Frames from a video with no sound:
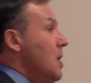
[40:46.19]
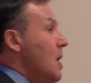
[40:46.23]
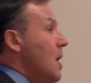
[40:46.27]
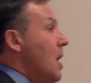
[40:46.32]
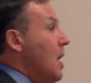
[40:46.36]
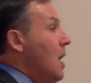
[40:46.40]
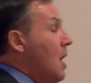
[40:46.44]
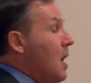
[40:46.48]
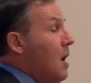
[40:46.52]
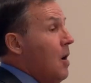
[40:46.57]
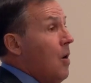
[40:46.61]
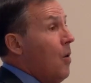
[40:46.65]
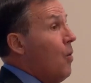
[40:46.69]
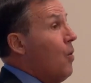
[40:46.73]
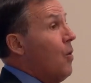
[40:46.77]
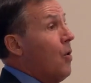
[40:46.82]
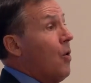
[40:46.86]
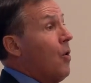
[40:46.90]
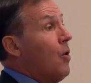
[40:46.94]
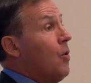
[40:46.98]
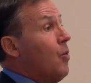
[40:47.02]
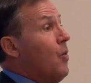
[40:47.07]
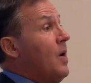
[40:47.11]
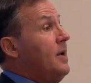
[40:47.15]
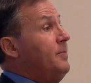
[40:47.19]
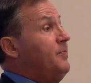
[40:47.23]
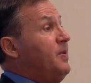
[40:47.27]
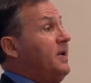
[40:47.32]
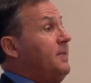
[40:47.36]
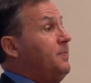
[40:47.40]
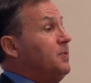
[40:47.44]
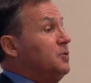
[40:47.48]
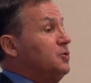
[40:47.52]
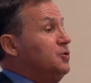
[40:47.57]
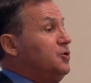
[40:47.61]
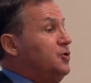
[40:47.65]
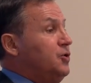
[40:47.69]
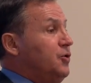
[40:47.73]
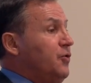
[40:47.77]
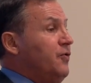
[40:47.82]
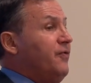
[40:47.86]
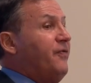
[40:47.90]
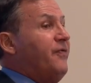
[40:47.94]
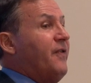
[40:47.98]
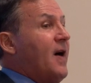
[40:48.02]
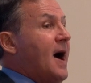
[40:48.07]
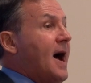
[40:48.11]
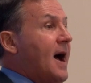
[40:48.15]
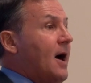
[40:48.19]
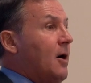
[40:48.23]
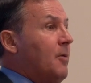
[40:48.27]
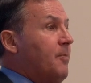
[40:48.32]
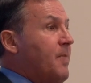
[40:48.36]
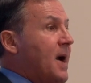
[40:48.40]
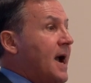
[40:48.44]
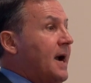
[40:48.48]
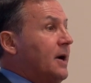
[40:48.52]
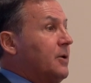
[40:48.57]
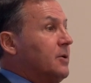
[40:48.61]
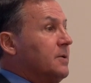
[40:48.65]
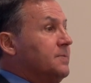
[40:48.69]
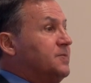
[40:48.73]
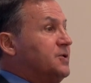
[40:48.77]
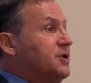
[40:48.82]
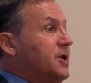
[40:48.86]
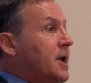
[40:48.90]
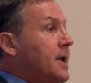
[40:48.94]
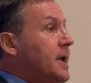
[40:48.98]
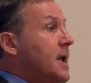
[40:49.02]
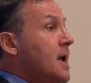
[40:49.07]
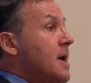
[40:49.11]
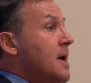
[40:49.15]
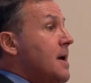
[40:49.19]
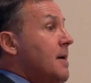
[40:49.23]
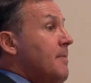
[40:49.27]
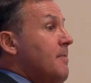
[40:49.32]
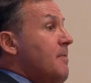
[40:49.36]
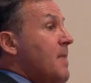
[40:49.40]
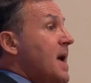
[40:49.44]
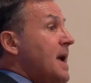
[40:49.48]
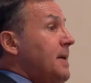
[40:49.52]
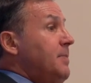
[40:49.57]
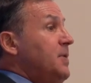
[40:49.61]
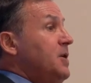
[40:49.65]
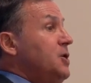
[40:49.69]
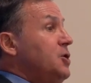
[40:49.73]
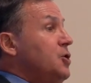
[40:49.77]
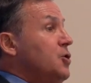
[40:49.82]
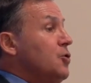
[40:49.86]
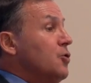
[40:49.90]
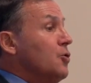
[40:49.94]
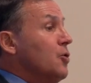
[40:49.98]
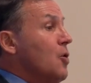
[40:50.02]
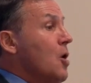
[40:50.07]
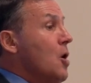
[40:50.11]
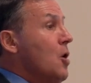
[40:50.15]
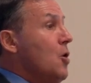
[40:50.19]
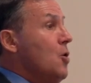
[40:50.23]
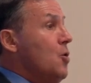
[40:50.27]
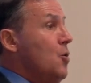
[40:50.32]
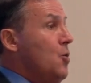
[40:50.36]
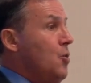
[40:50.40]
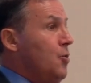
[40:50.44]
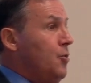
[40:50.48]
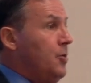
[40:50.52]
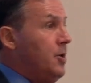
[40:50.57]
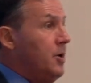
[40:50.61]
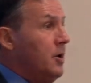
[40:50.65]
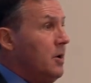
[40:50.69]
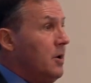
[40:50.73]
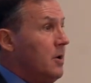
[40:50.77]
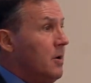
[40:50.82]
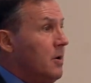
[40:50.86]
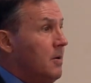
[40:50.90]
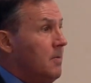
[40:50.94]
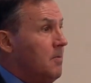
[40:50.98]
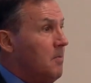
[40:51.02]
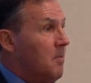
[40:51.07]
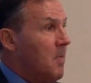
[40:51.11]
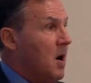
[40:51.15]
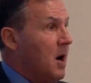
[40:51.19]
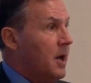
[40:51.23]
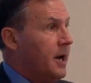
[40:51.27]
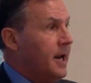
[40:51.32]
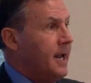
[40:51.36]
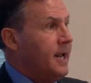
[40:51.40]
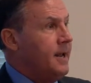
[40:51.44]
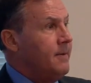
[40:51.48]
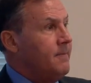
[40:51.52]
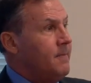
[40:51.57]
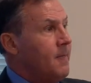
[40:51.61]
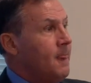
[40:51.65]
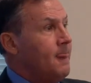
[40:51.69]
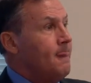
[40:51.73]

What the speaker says: or when people do file bankruptcy, maybe you're owed money,